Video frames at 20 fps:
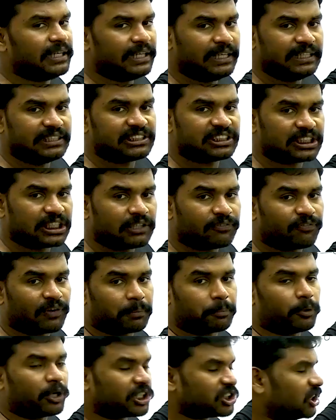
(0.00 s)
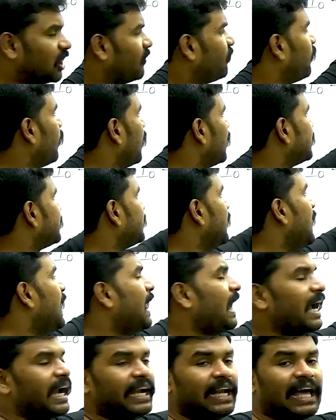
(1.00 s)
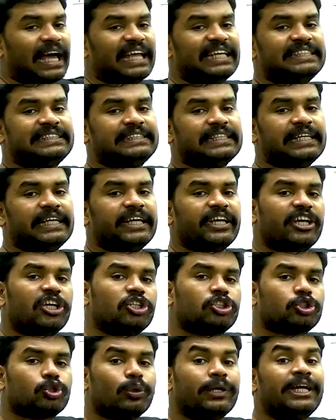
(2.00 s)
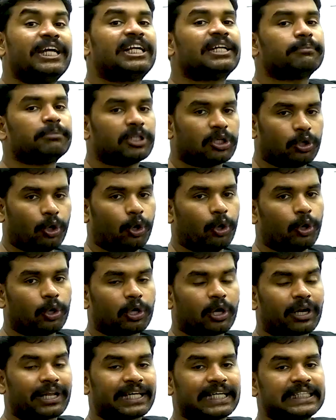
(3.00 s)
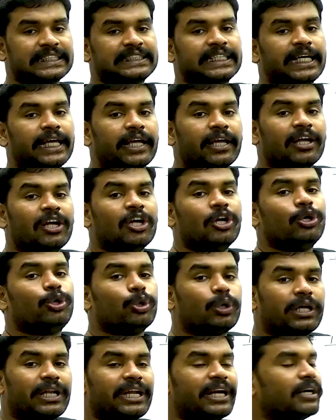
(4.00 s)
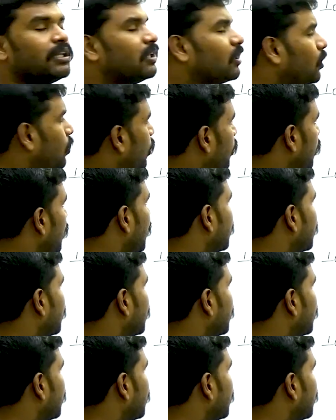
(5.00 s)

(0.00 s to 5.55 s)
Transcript: is for production of flux and IC is to heat up the core or I can say to create the core